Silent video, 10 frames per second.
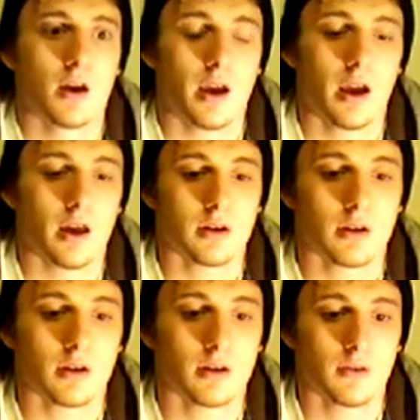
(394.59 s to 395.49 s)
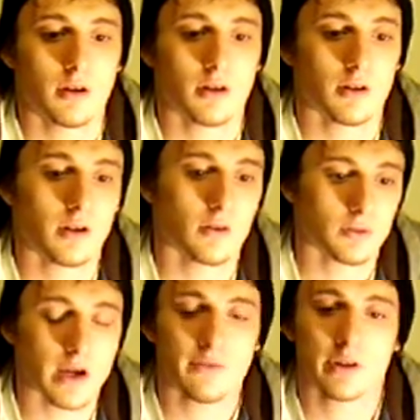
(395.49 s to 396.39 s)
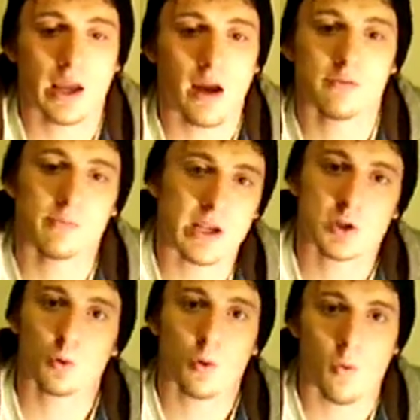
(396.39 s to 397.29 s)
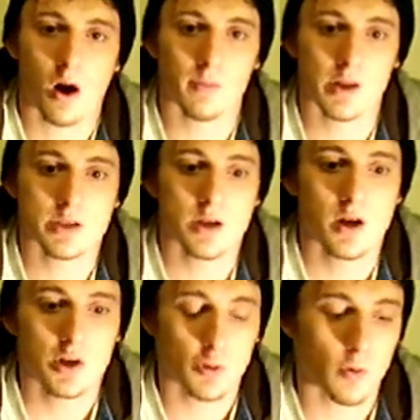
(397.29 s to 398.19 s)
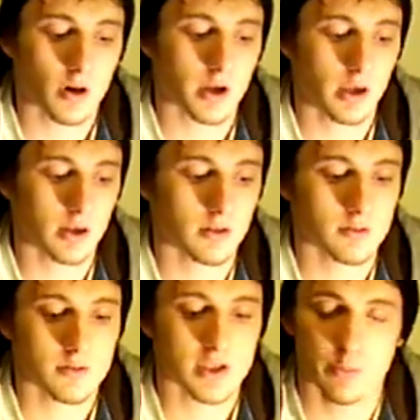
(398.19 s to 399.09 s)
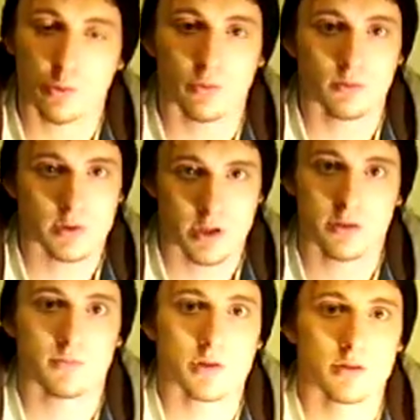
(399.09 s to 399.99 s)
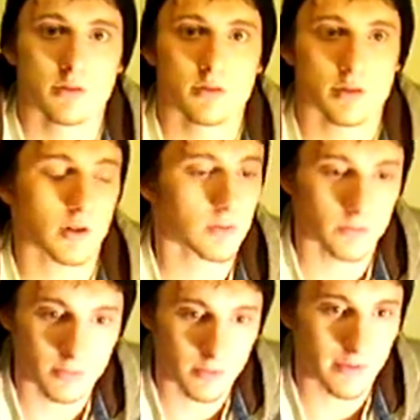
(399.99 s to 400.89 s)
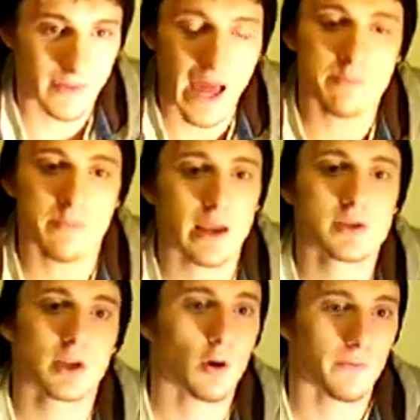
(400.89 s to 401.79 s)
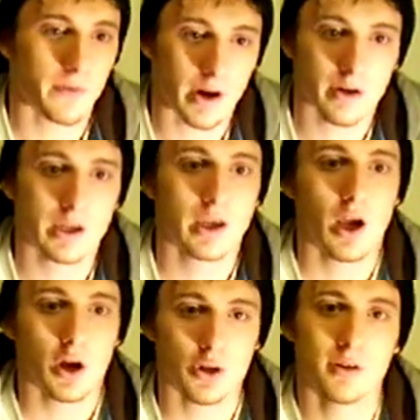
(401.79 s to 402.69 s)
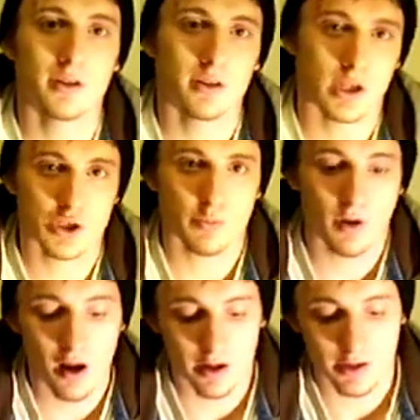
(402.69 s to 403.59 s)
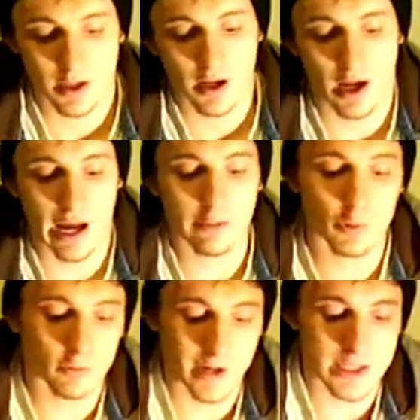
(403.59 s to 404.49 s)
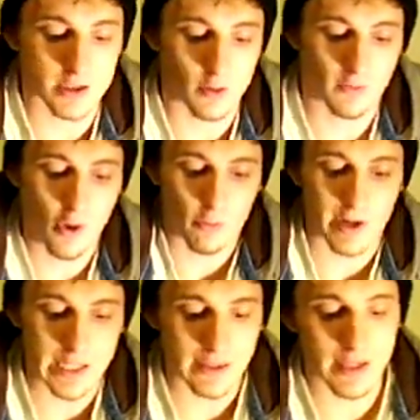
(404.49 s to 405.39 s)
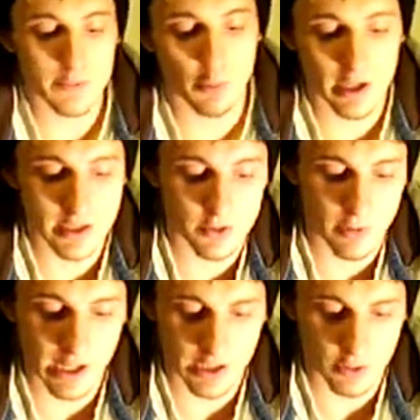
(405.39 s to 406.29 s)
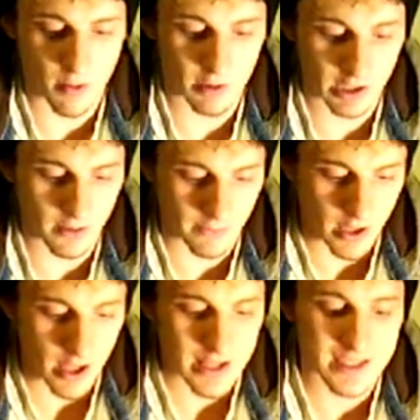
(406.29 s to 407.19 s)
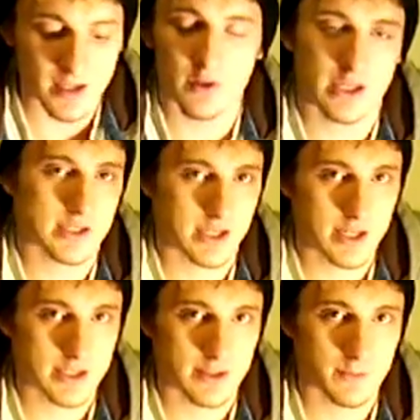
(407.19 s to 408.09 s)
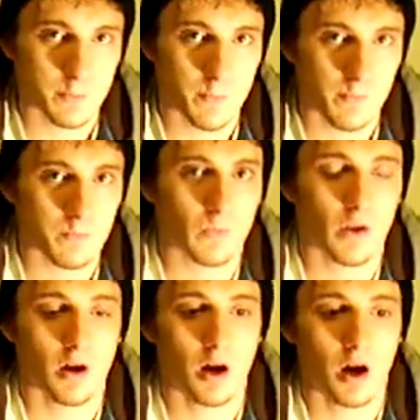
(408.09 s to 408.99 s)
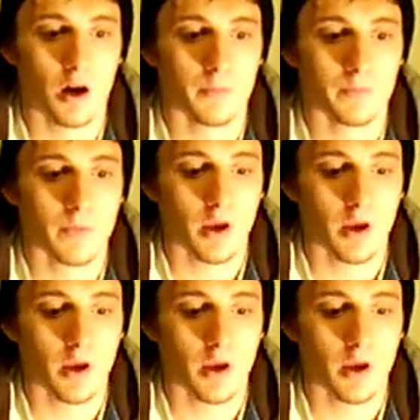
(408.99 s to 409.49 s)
and it'll definitely have the basic requirements to work in simple systems. So that makes it a very good niche product, and will raise its overall rating. This brings its rating to, I believe, 76, and